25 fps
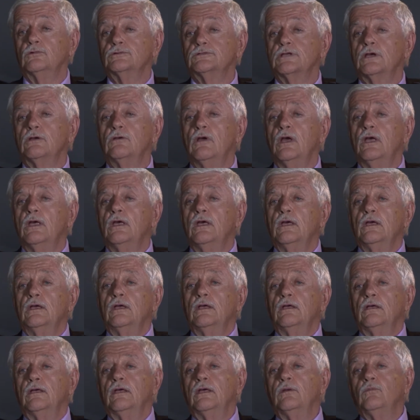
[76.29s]
So
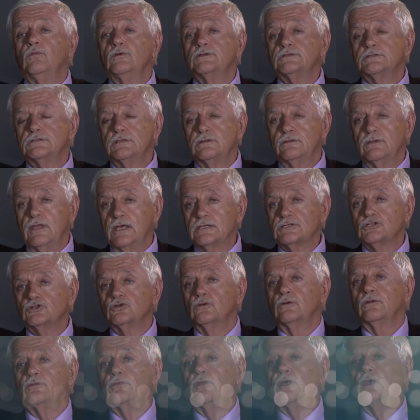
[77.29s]
it was that sort of